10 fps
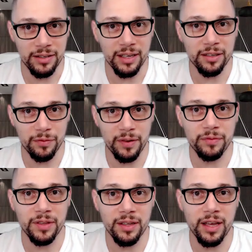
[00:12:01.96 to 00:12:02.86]

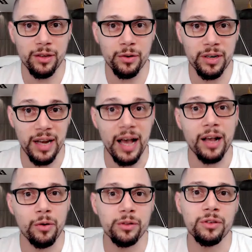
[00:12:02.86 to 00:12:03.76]
$650 that you're
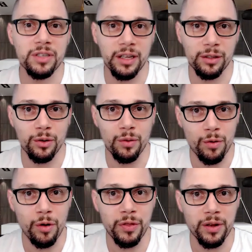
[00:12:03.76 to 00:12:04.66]
not going to send to your
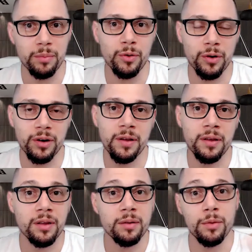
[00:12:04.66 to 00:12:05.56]
Roth anymore,
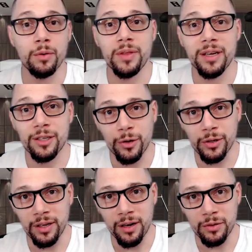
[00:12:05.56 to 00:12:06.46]
boom, there's
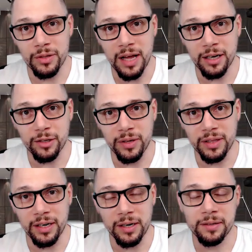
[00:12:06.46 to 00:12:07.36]
$1,300 right
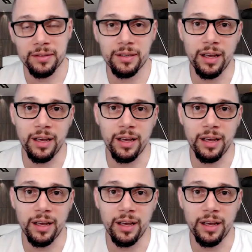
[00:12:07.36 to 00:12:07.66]
there.